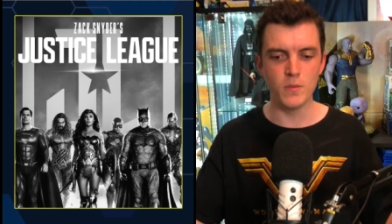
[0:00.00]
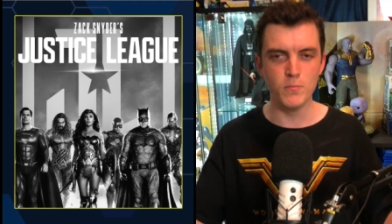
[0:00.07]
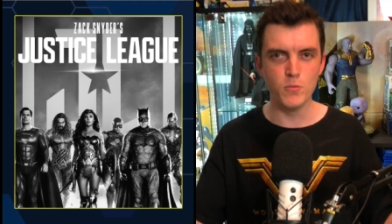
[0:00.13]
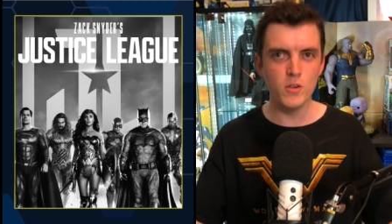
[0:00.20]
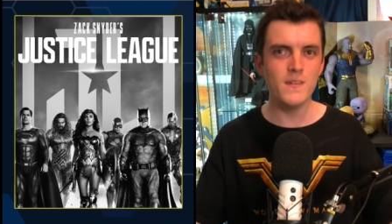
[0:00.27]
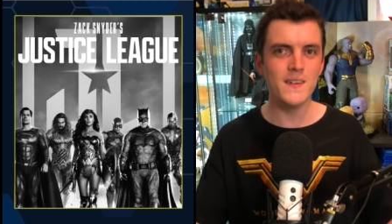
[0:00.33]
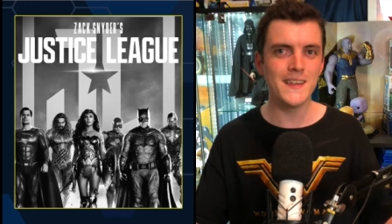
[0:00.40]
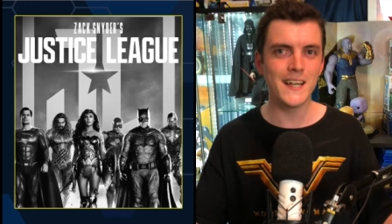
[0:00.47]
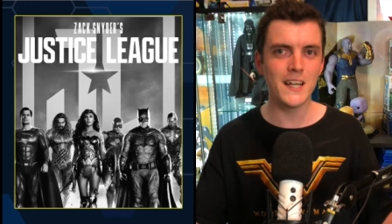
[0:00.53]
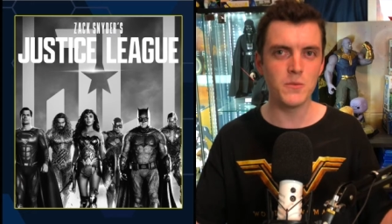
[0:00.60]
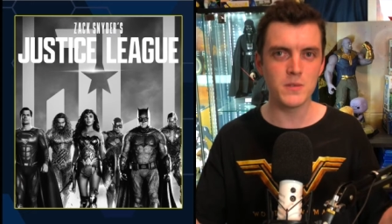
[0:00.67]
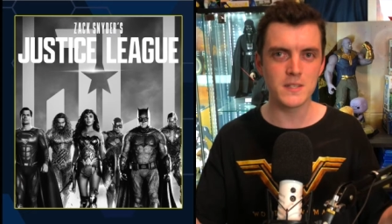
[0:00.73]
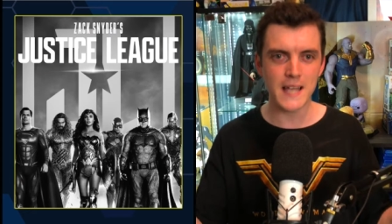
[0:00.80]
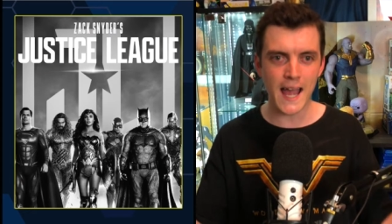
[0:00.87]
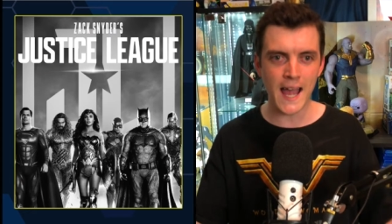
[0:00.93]
of the movie that
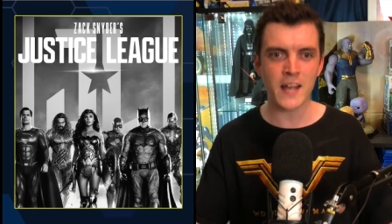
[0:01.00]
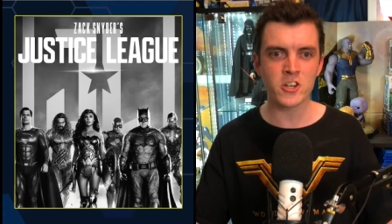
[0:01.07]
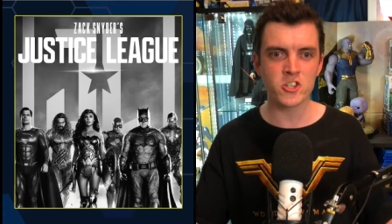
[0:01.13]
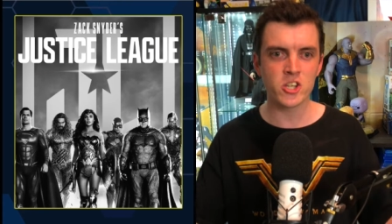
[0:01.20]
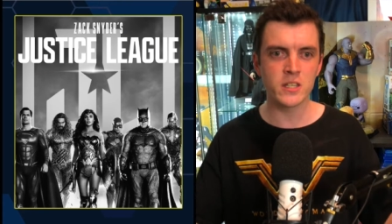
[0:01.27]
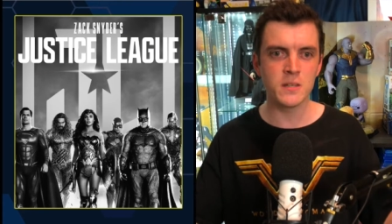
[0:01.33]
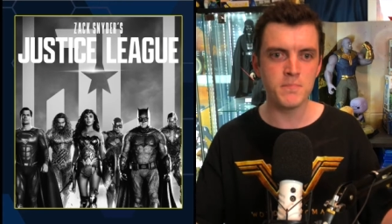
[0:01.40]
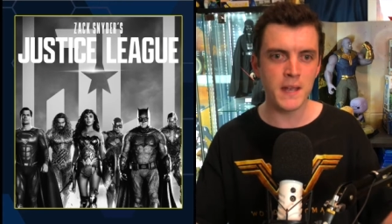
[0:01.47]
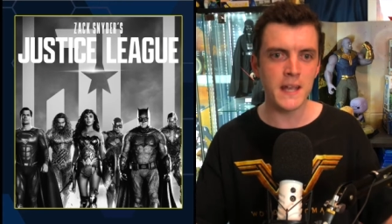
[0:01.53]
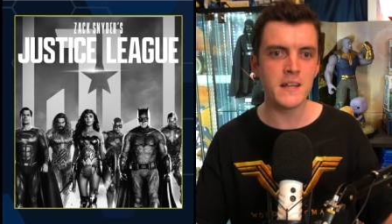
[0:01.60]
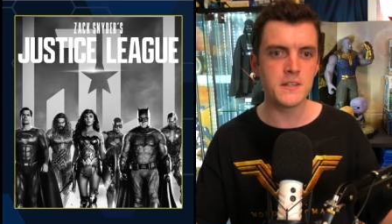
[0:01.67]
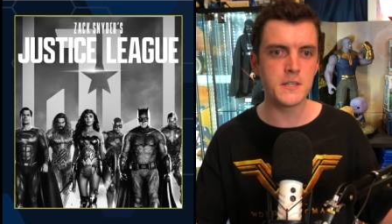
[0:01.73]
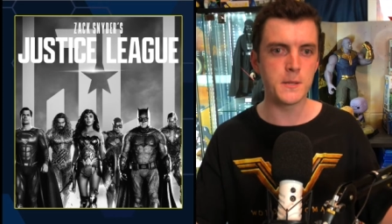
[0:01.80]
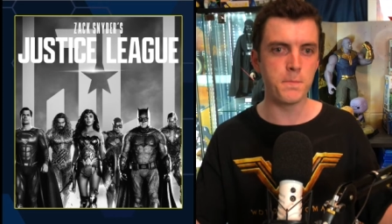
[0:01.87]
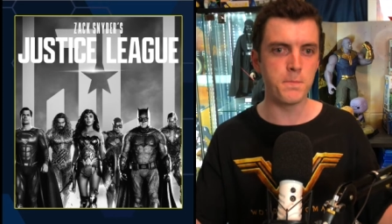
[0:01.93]
it was actually
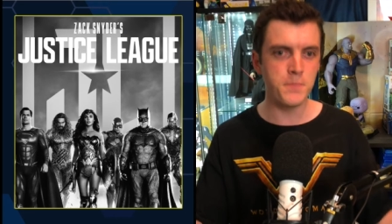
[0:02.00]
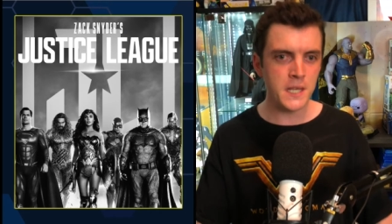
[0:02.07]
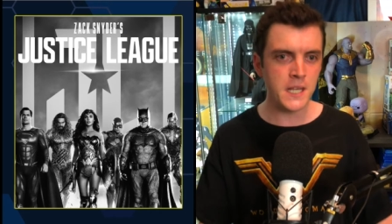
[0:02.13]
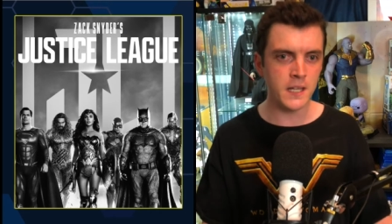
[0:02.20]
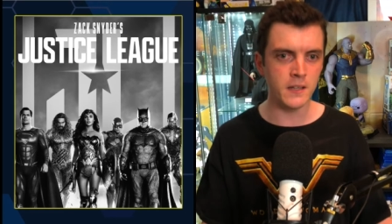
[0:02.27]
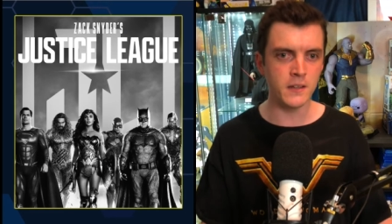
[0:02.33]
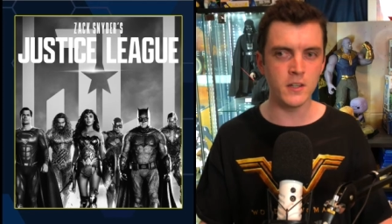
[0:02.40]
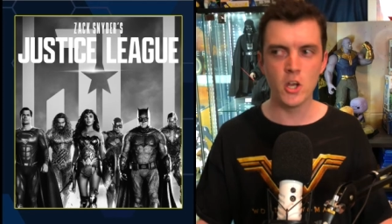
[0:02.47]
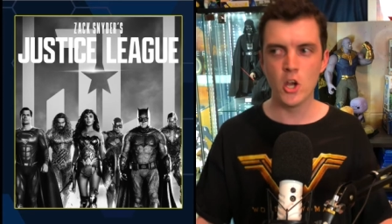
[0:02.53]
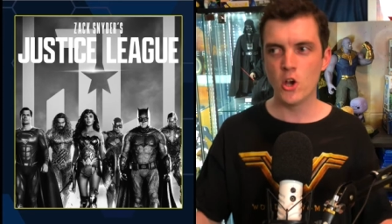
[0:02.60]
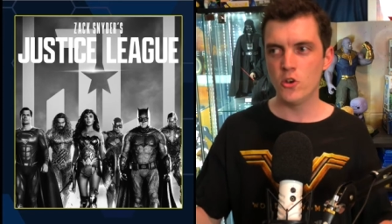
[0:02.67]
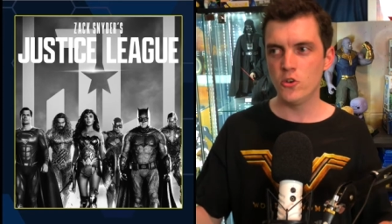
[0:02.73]
made to be in,